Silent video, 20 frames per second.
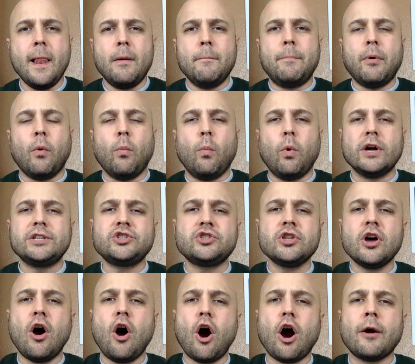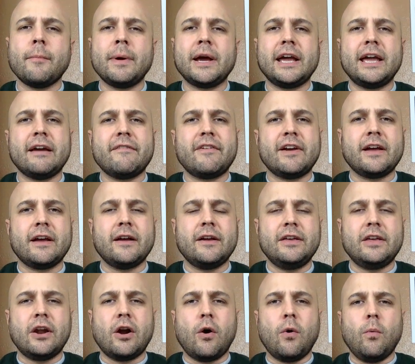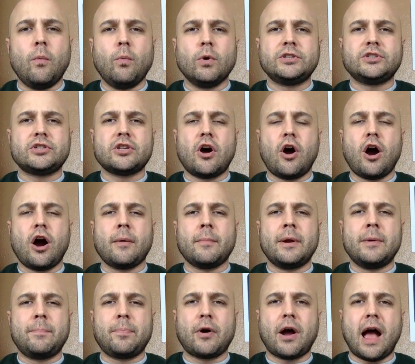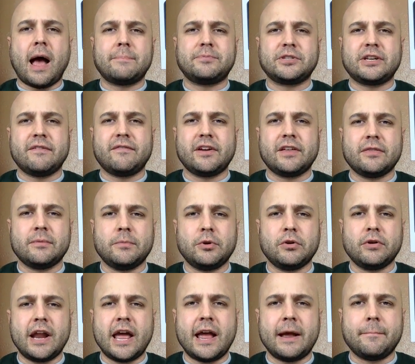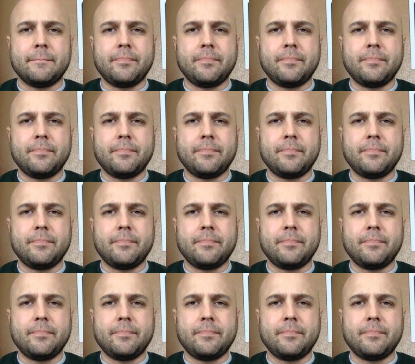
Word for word: but what's the harm in giving, you know, what's the harm in perhaps giving them your name?